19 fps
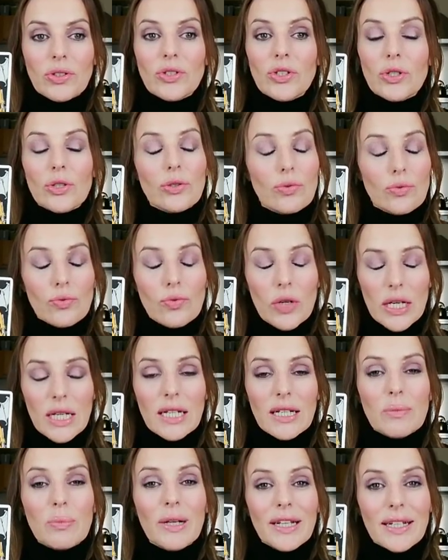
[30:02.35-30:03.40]
Do you
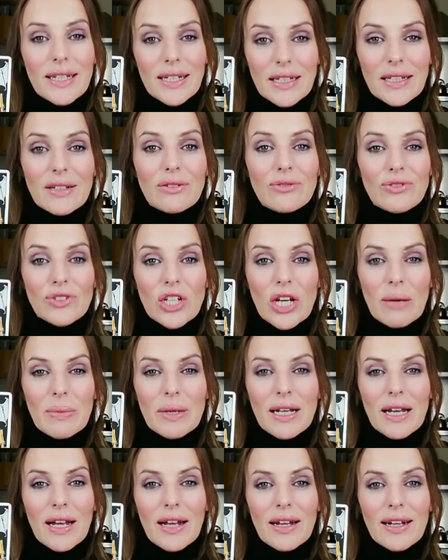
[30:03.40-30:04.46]
really believe,
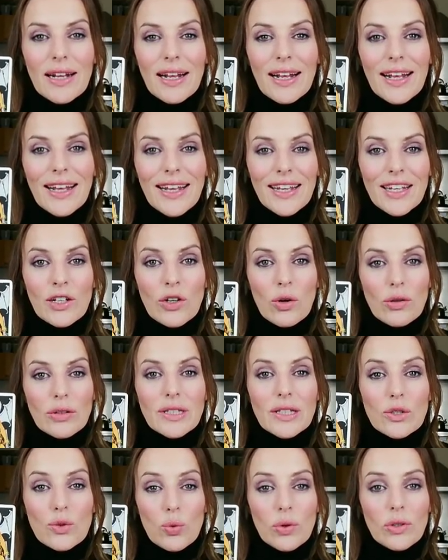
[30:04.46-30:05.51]
Gemini, in all
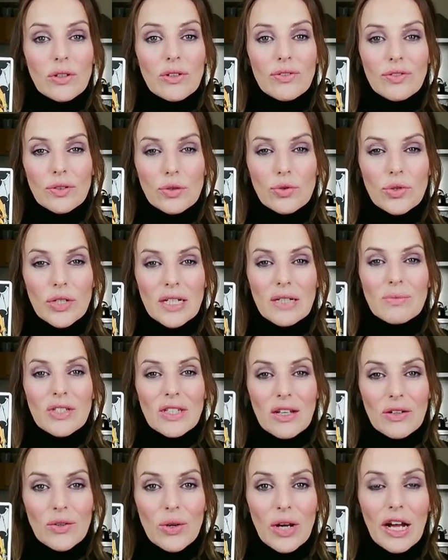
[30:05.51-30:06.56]
these wonderful dreams
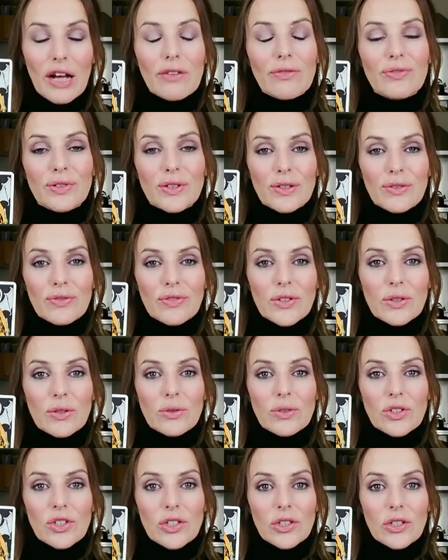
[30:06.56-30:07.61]
that you have for your
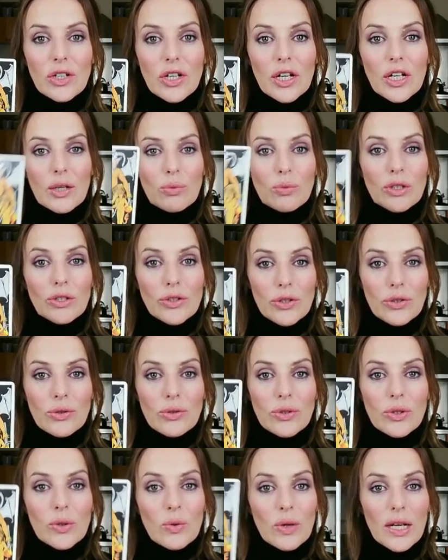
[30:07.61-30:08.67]
future? Well, do
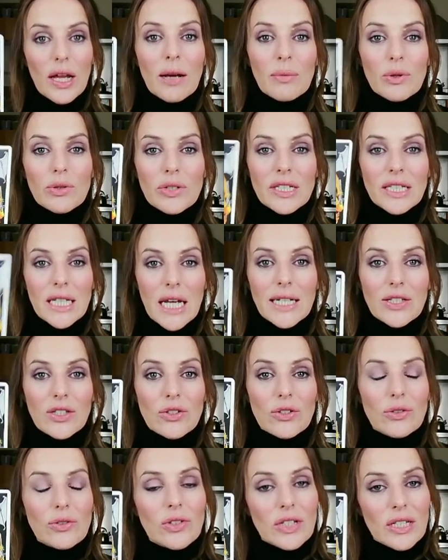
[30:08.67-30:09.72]
you? Well, I'm going to test
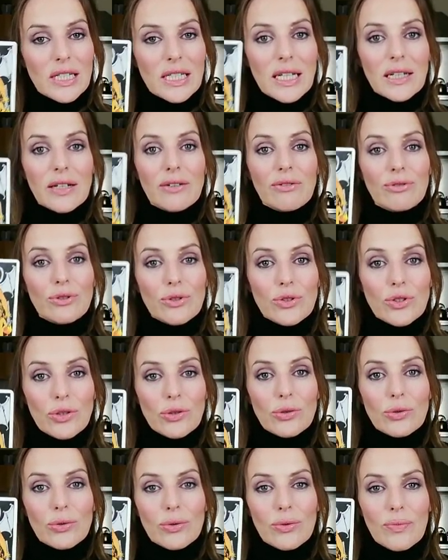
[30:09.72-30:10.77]
you to see if you
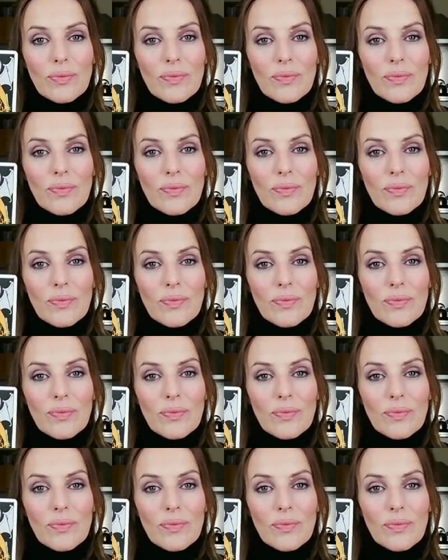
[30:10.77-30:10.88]
do.